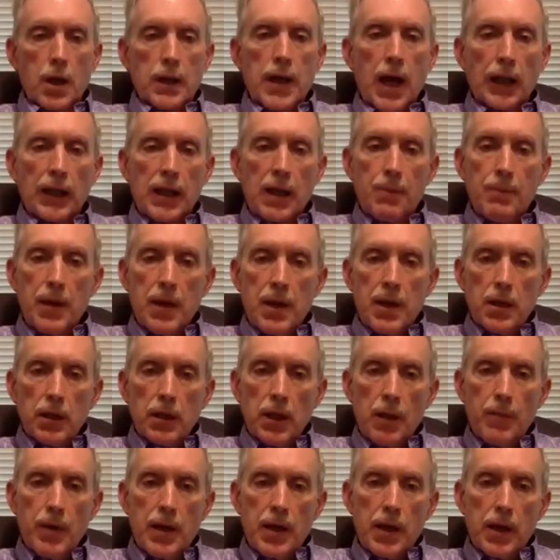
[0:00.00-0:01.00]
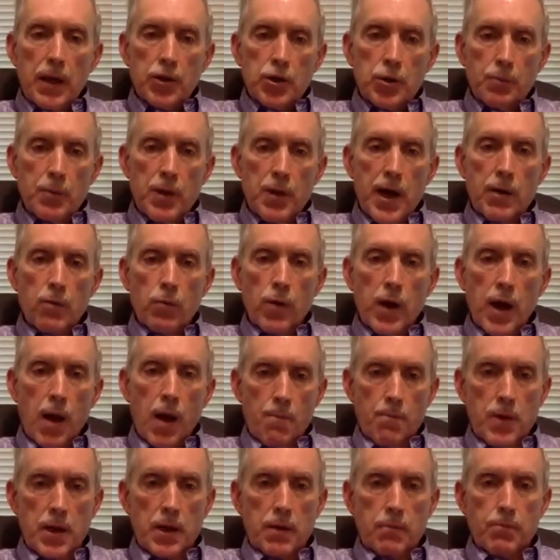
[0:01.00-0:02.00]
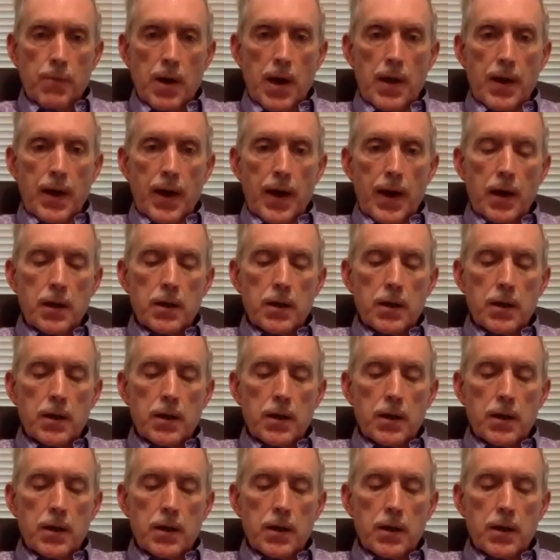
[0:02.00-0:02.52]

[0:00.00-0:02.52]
Now let me explain what I mean by that.